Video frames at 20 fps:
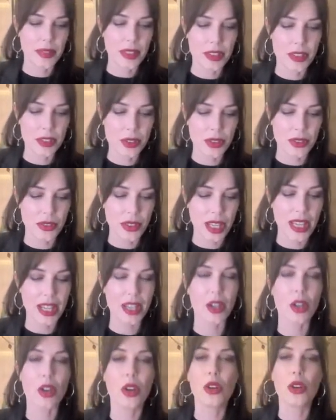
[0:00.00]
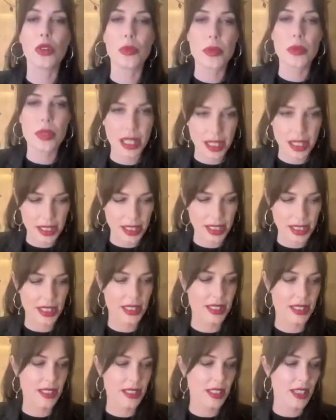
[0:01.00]
sort of at-home
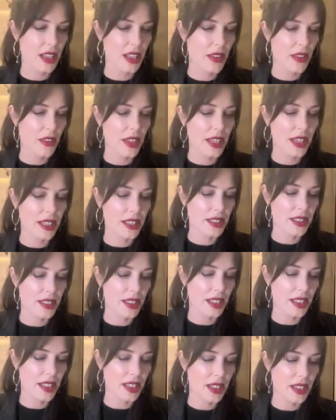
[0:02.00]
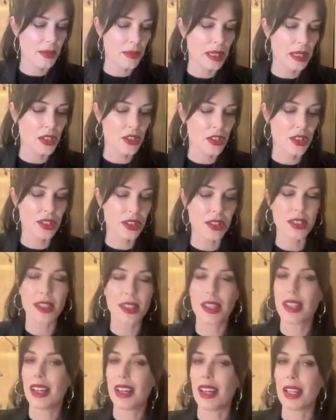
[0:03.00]
techniques that I mentioned.
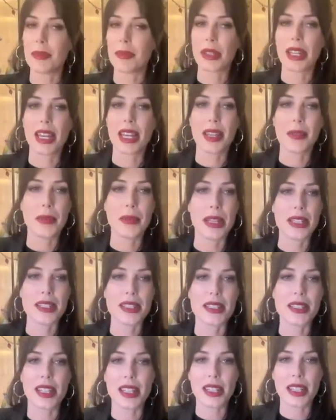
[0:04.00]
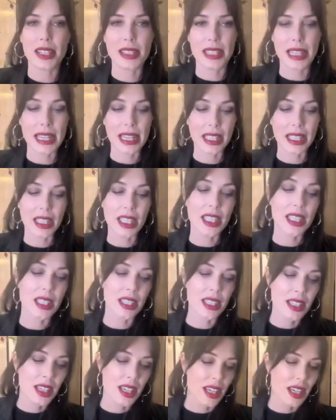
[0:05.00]
I began meditating
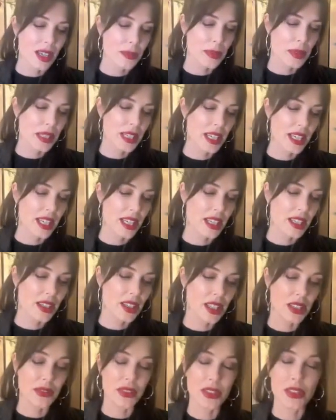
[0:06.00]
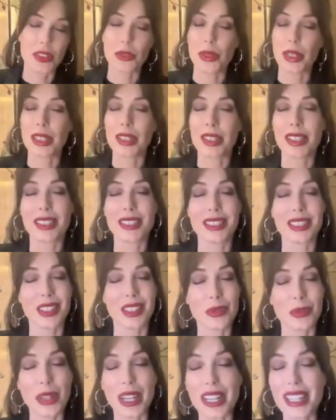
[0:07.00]
daily. I began even doing things
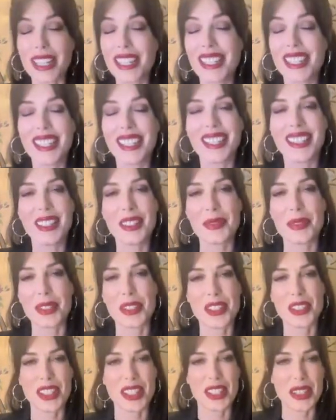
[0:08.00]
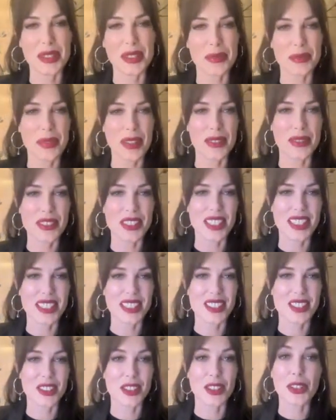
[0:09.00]
like Reiki, which I've
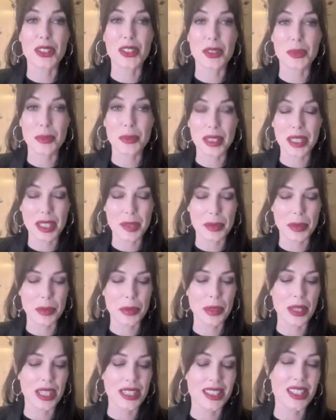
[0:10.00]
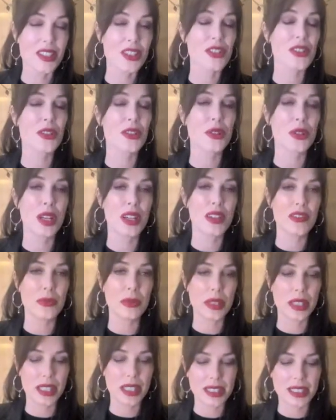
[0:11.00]
since learned and become a practitioner of
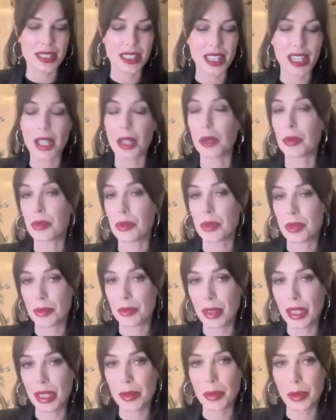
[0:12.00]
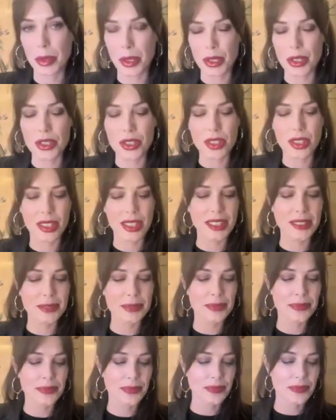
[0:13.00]
because it helped me personally.
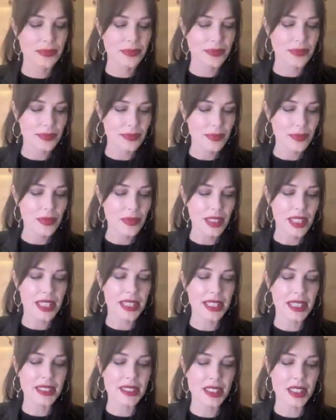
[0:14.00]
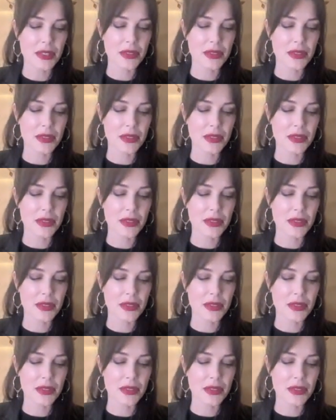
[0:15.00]
And it's